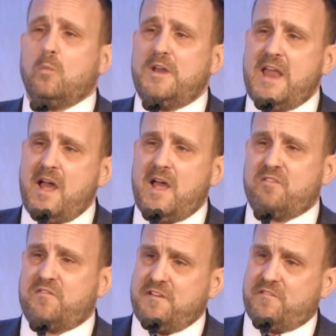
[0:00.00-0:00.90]
We now
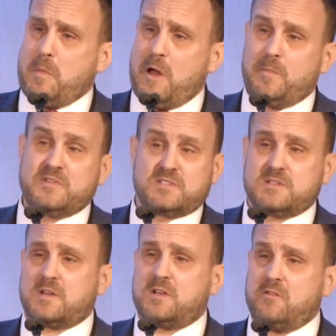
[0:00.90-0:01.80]
have a
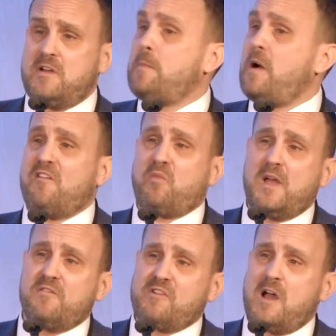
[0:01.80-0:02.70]
fit-for-purpose career
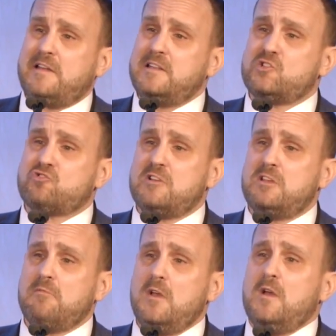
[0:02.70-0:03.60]
pathway for our
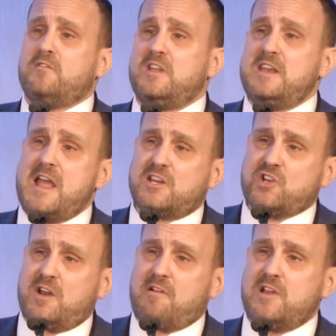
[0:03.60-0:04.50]
industry, for the next
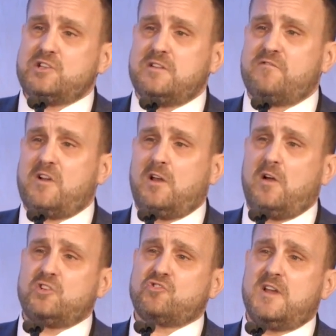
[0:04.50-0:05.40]
generation of
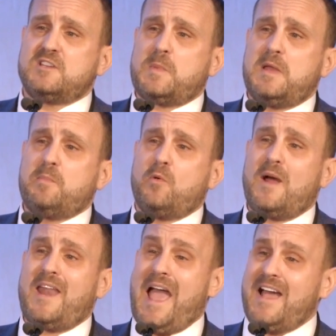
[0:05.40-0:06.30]
frontline
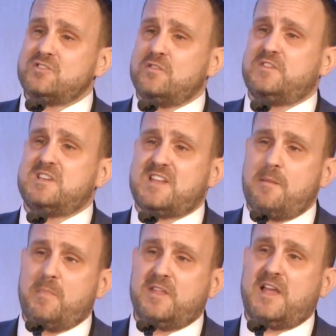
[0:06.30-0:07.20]
tradespeople. And as of
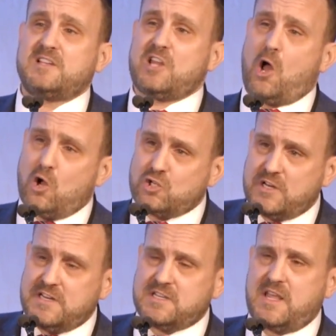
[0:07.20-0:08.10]
December, thanks
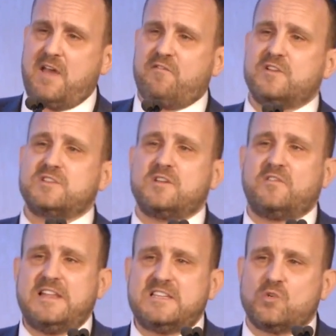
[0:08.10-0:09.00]
largely to the efforts
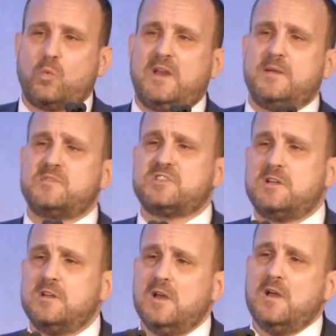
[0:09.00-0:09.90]
of Lisa
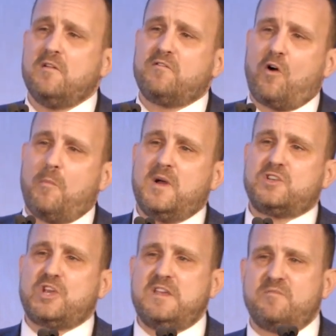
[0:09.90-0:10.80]
Williamson from
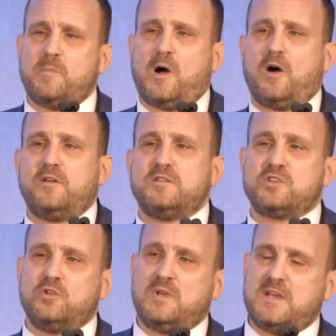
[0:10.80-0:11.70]
Achieving Partners,
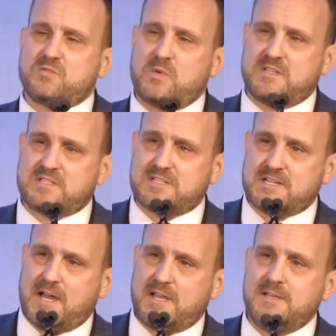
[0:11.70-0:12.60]
who is with us
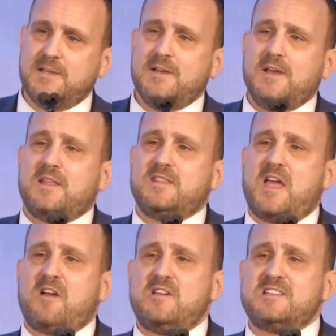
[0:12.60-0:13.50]
today,
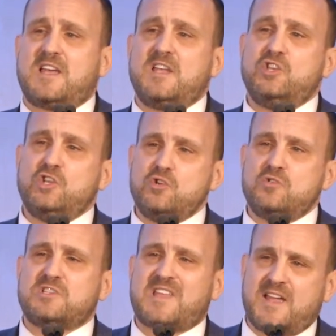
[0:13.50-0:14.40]
there is a new
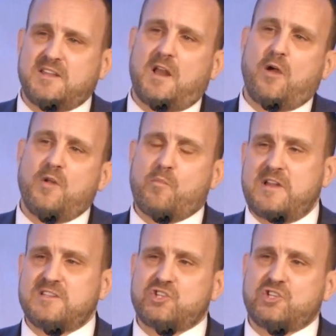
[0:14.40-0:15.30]
standalone
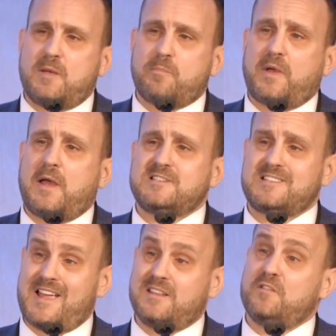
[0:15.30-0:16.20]
apprenticeship
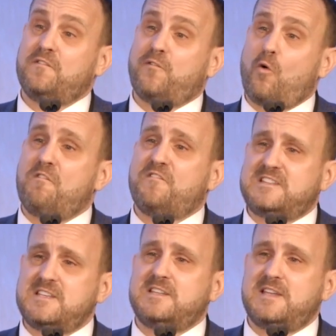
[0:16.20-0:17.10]
standard for
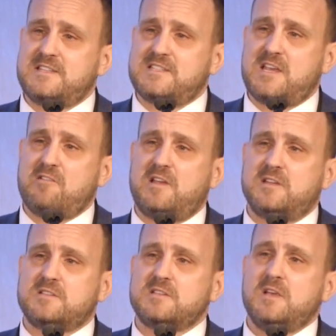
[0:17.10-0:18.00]
fitted
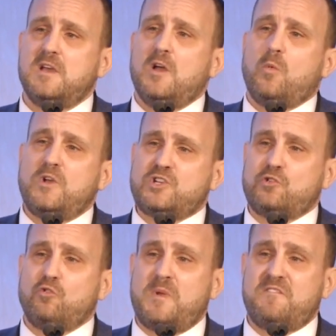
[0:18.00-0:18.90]
interiors. We
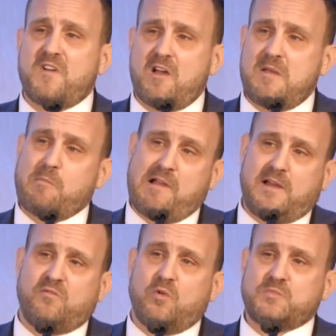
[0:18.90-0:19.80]
should all be very
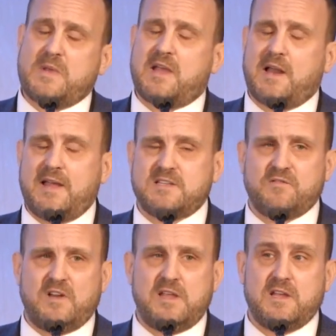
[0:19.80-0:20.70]
proud of what's been
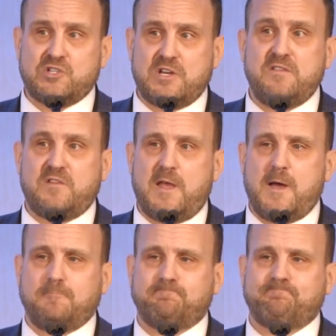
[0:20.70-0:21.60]
collectively achieved here.